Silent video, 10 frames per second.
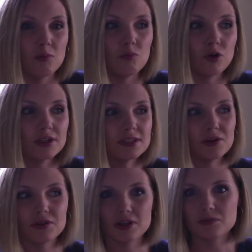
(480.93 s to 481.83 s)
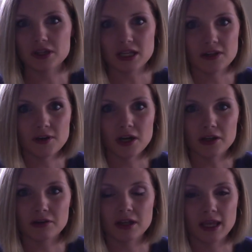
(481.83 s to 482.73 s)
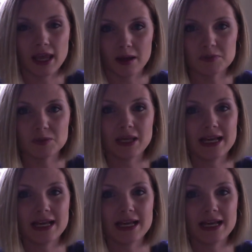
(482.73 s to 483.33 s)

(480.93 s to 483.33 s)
More so than with any of our other camps, we